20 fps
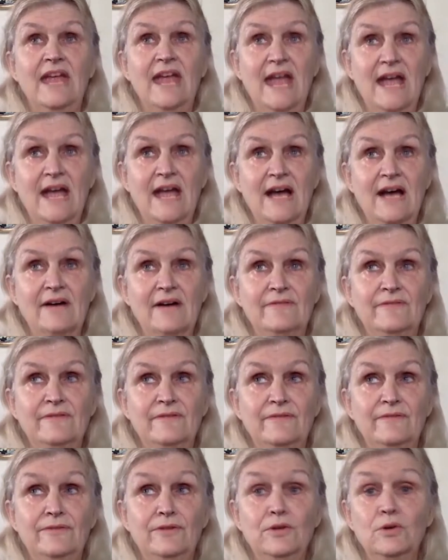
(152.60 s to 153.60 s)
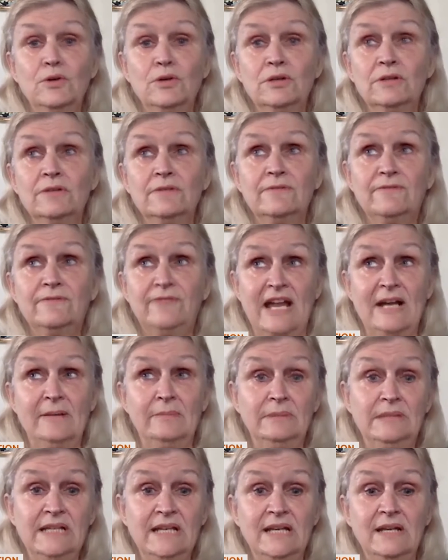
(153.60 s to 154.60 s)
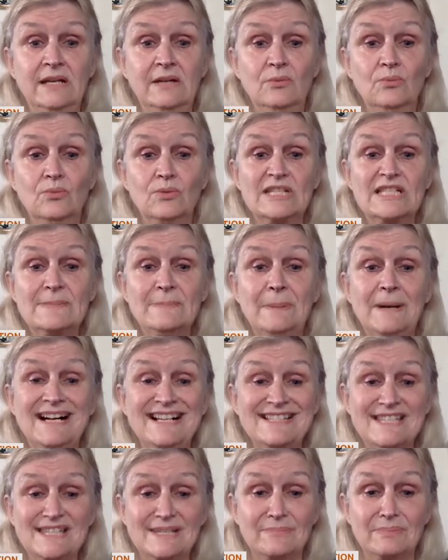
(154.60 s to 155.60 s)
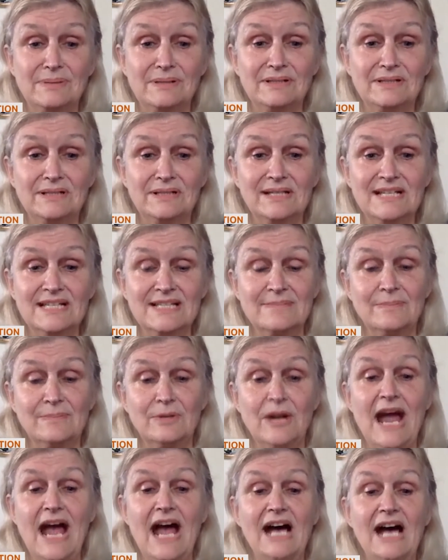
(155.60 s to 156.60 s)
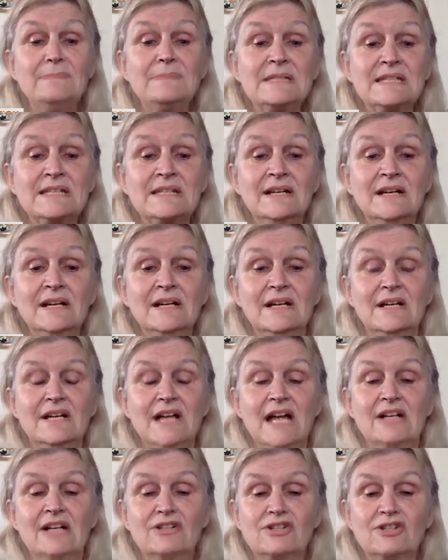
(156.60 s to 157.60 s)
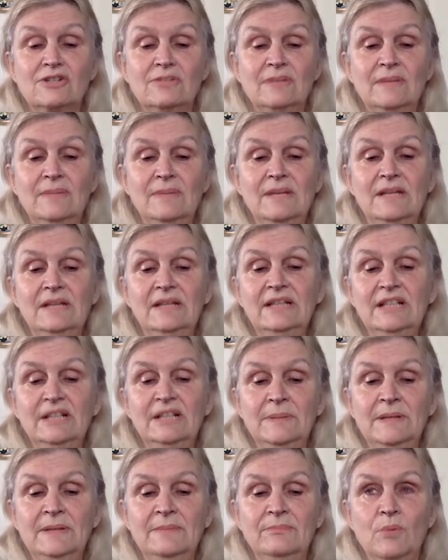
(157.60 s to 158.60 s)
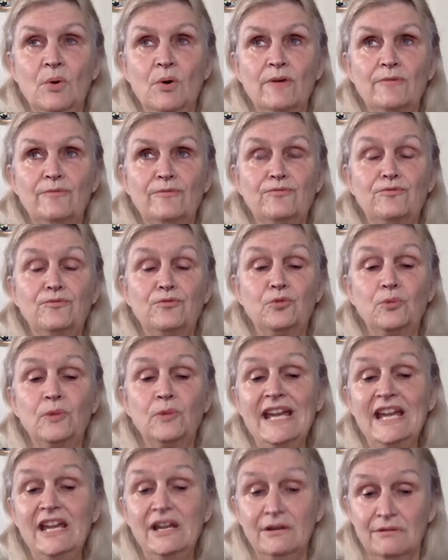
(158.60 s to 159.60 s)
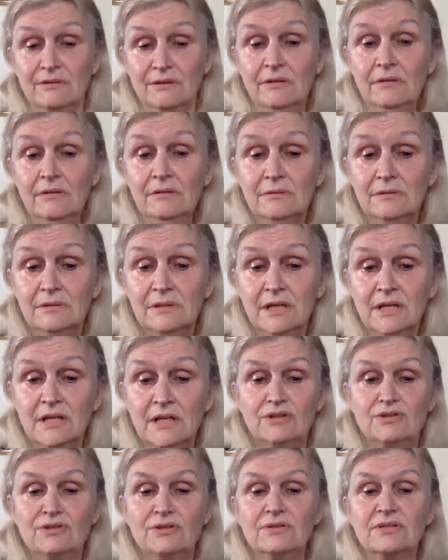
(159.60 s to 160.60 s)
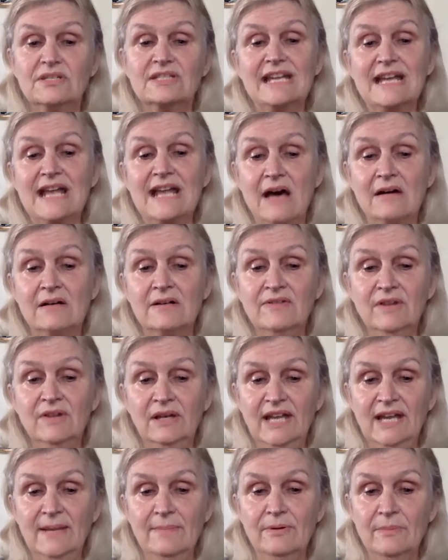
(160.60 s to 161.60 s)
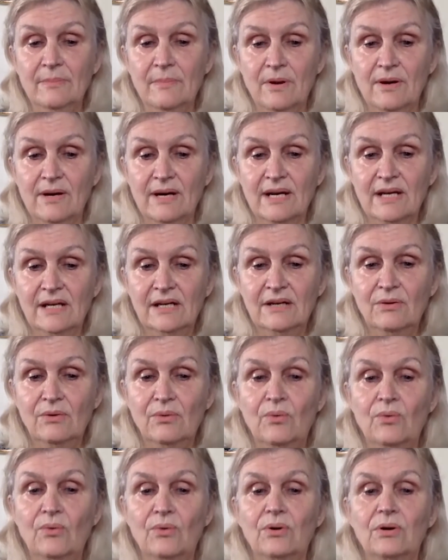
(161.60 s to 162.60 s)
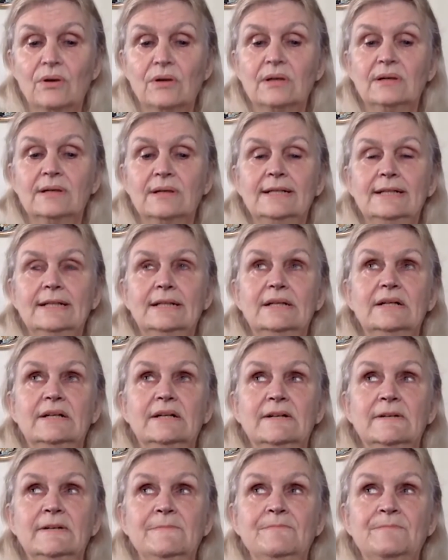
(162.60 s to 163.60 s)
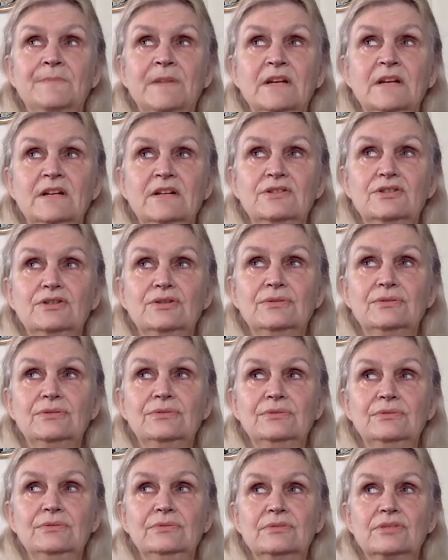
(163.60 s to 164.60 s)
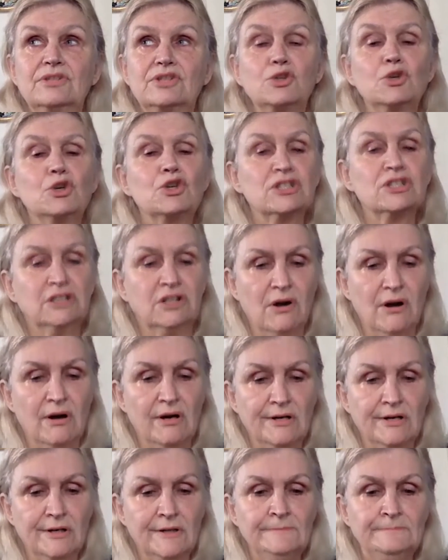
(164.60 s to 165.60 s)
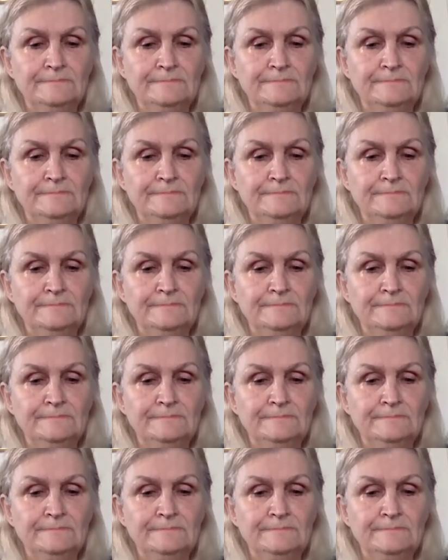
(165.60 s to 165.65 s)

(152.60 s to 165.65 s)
have fewer family responsibilities, perhaps, and so maybe a little bit more freer to stay out of the labor market or to search longer.